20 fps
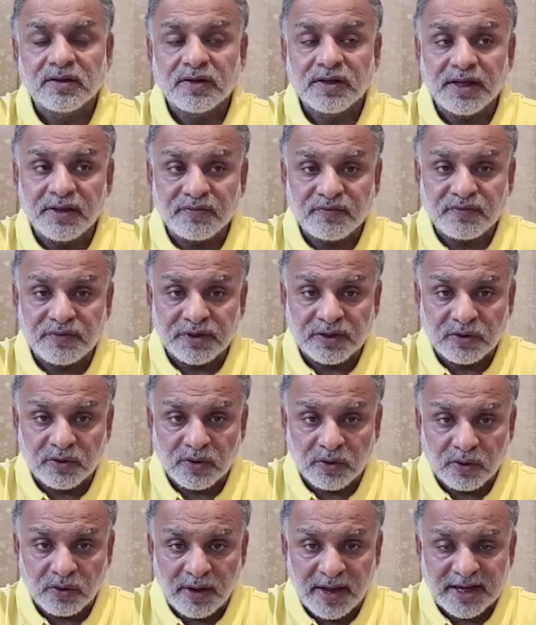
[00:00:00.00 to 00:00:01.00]
If we
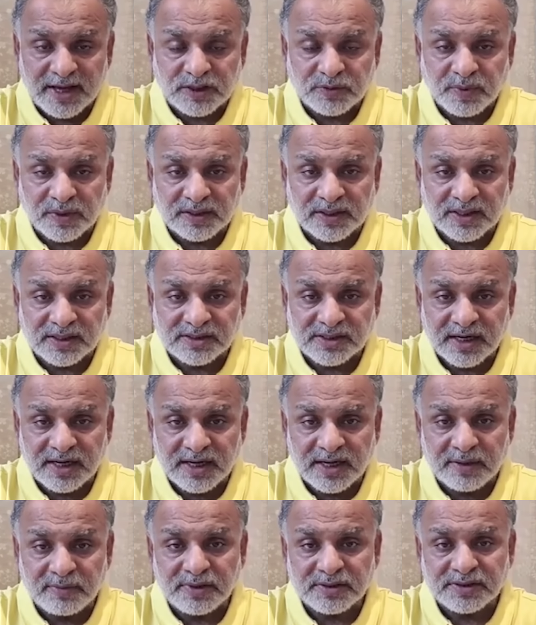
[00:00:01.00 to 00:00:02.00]
go as per the
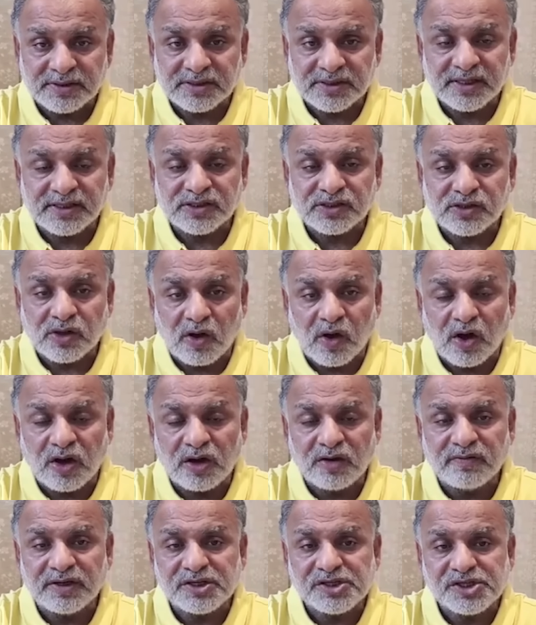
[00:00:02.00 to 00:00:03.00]
syllabus, things
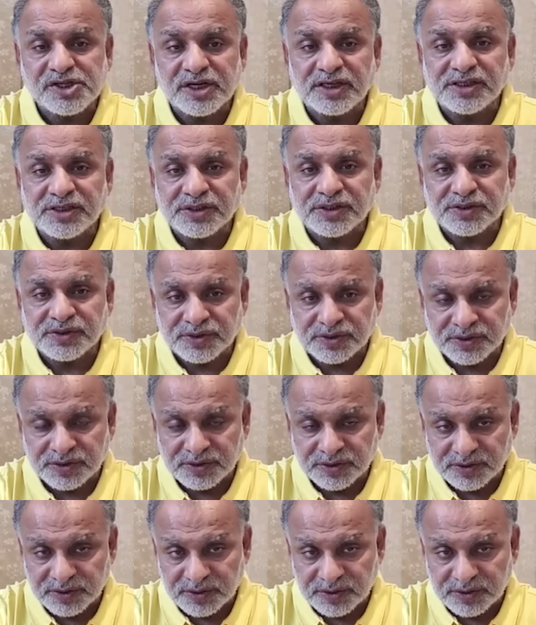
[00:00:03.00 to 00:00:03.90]
always changes.